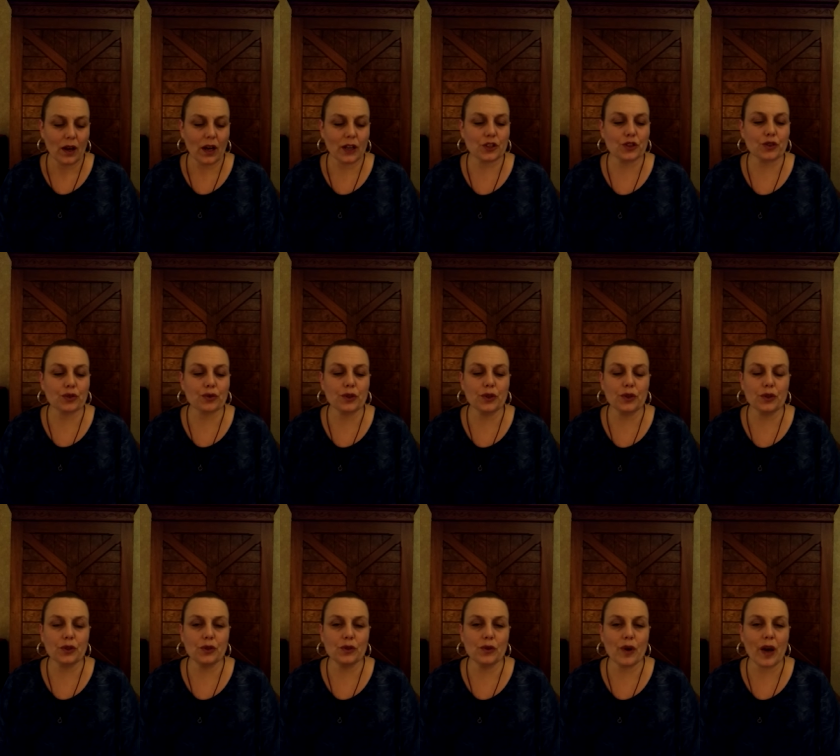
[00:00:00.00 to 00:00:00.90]
A
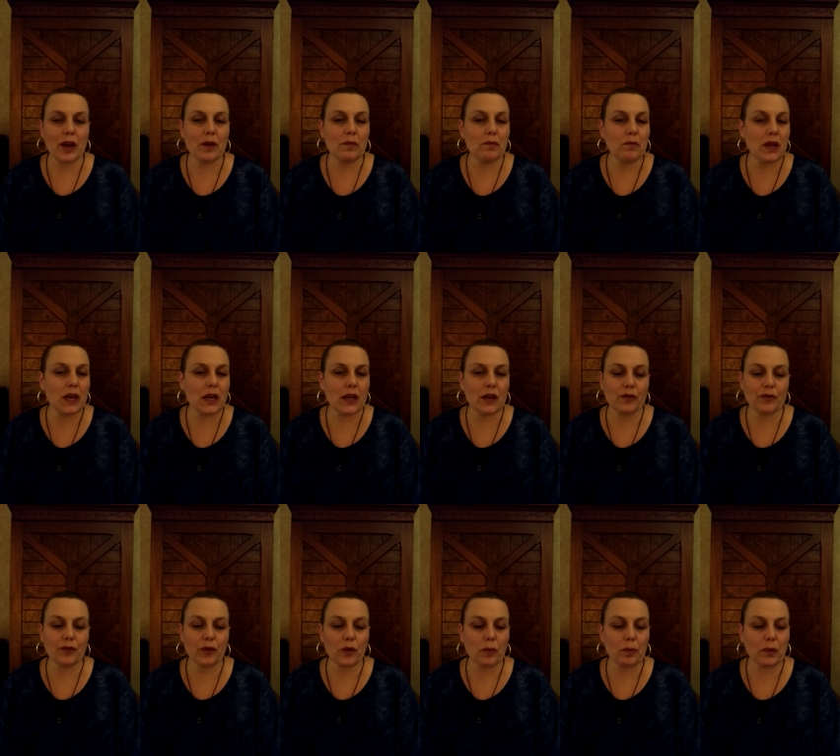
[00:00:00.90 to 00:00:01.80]
true and
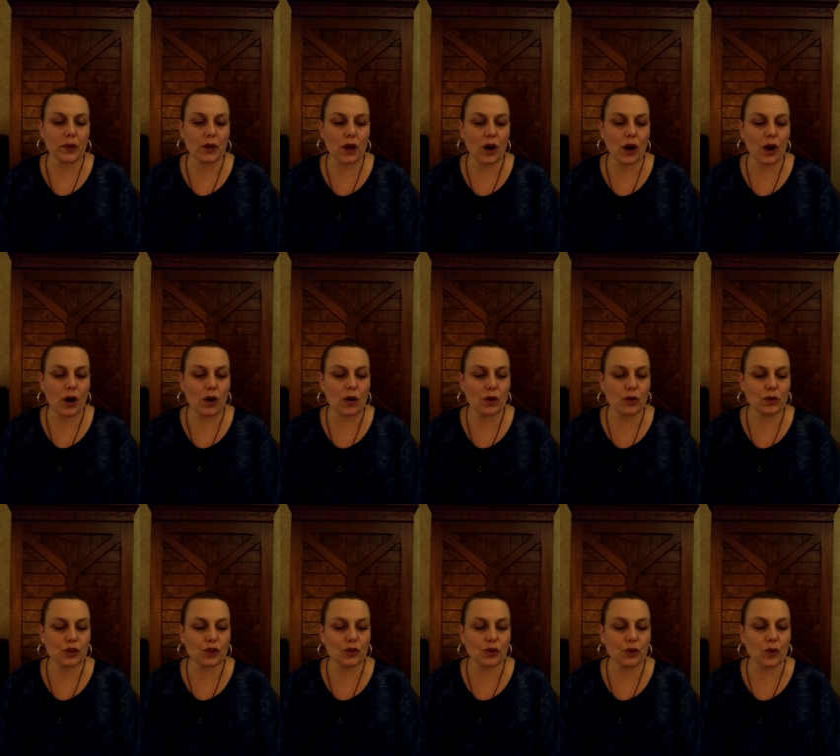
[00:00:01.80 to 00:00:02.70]
meaningful
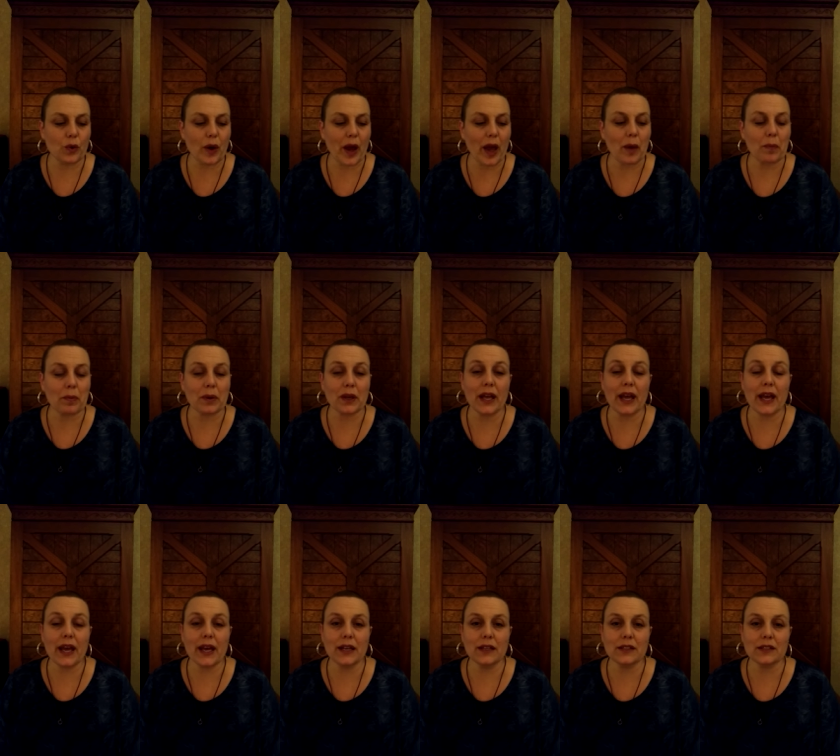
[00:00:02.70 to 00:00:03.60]
blow to a
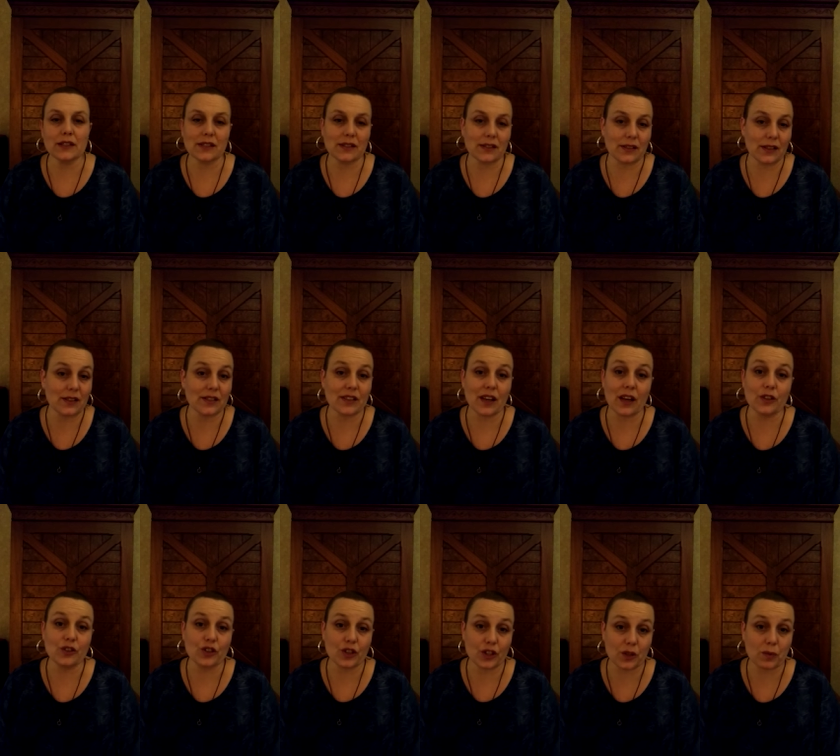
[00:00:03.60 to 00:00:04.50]
plan to seize
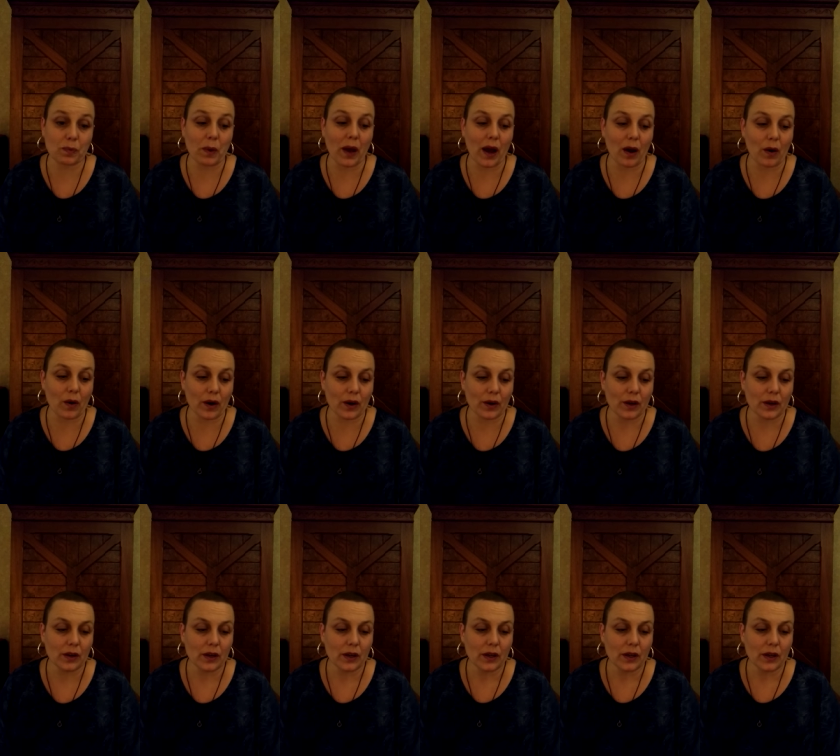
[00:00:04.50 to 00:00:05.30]
unjust power